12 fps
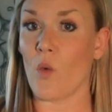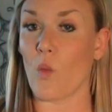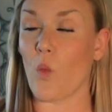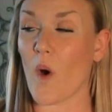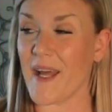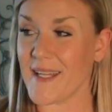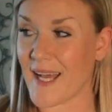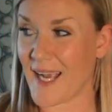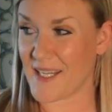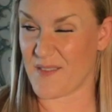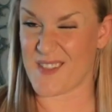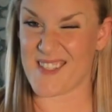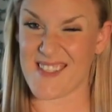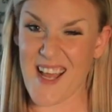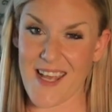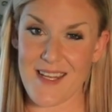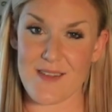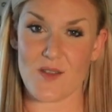what kind of
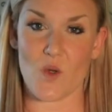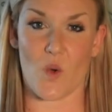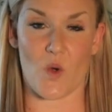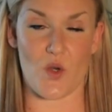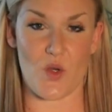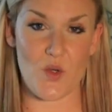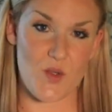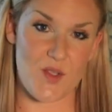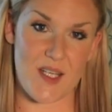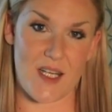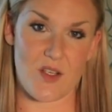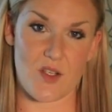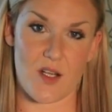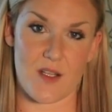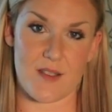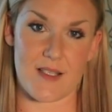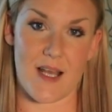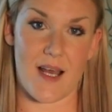sites or news
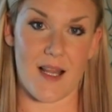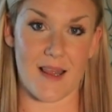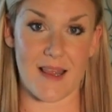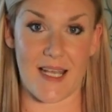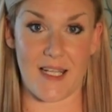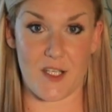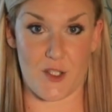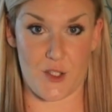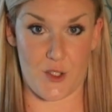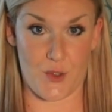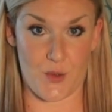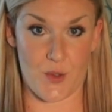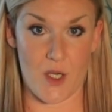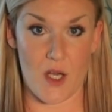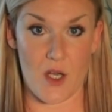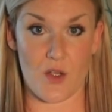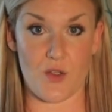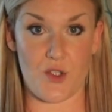stations like to
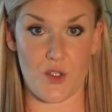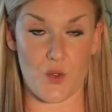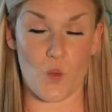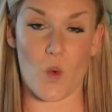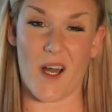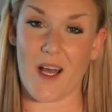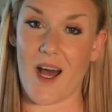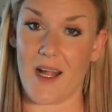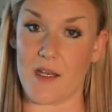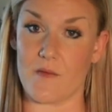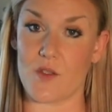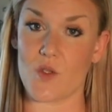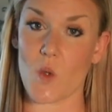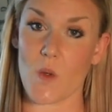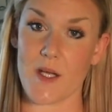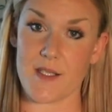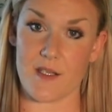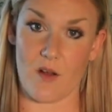do what kind of stories.